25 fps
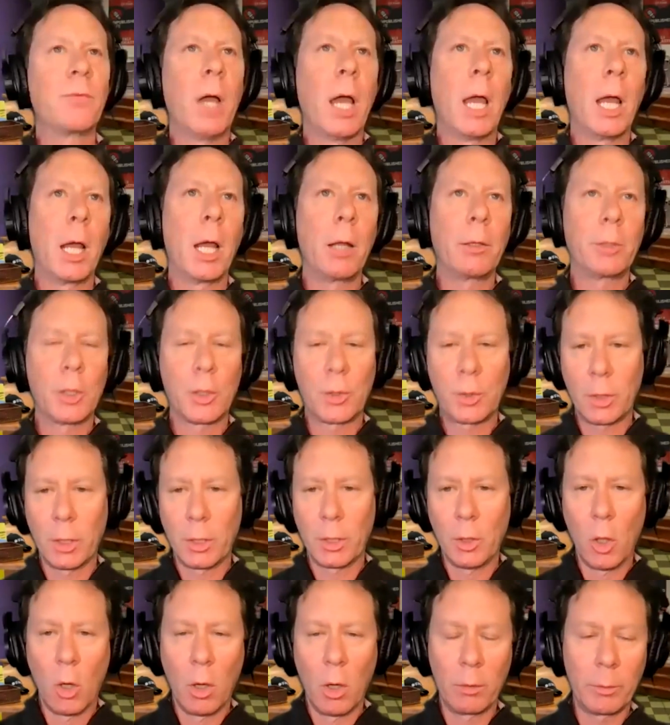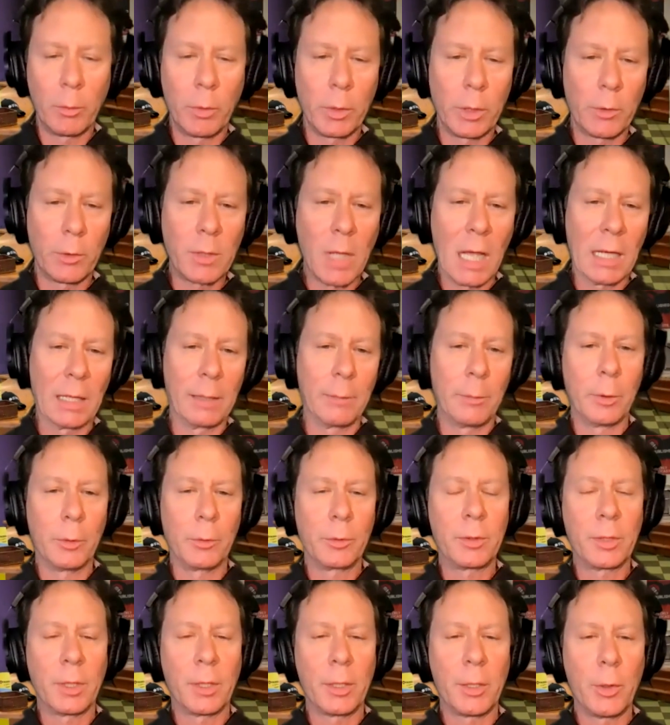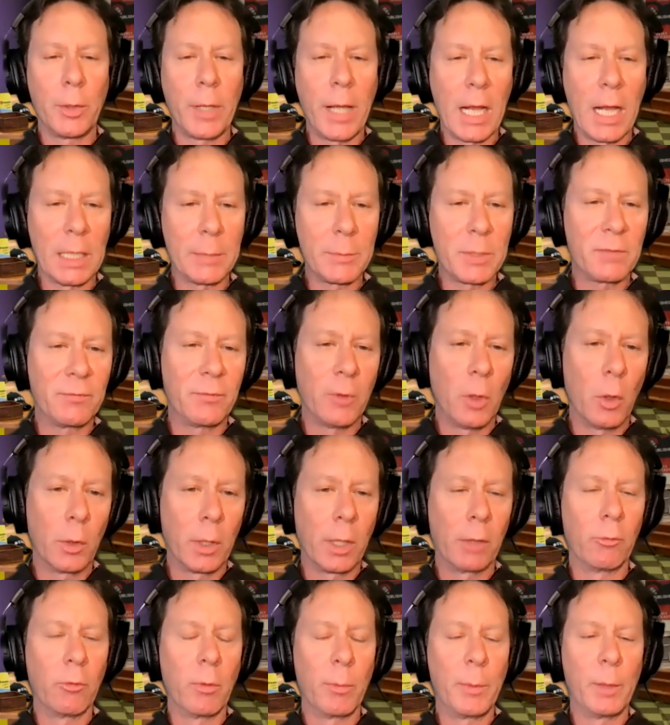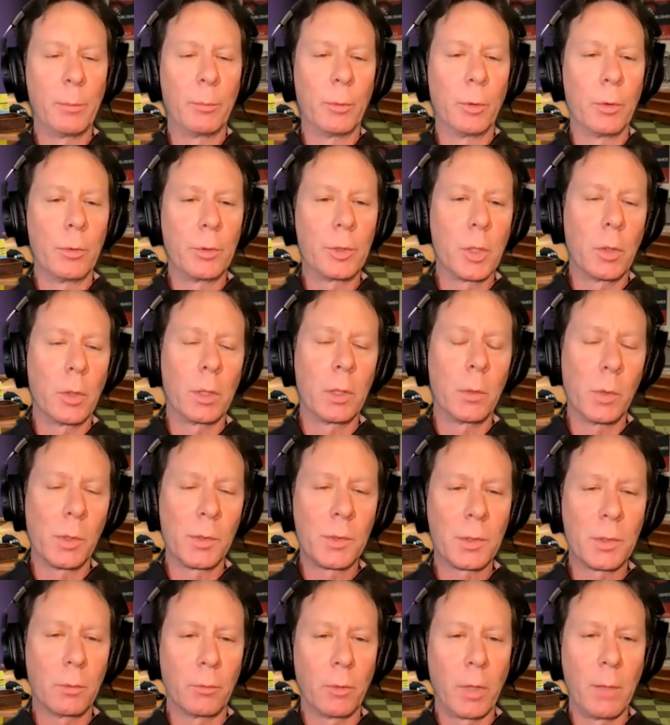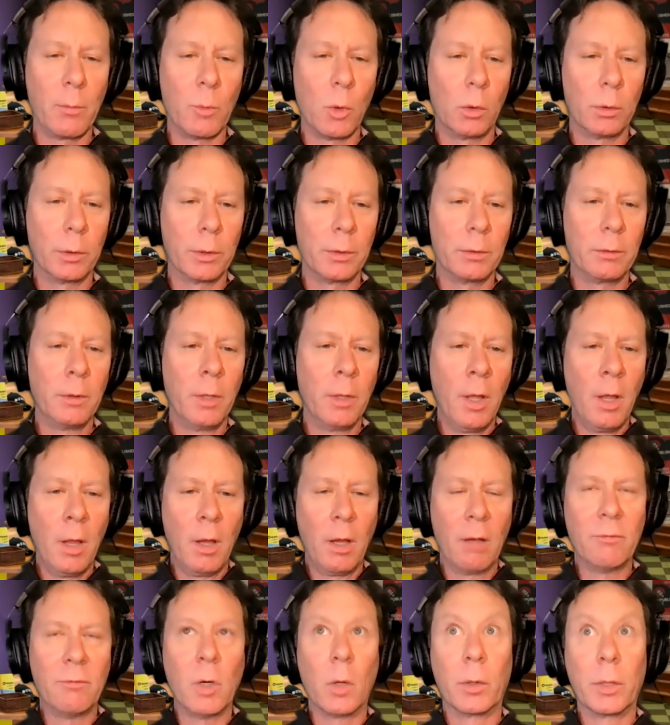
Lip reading: I just didn't know when you're talking about unanimous vote. I remember Jody Wilson-Raybould had voted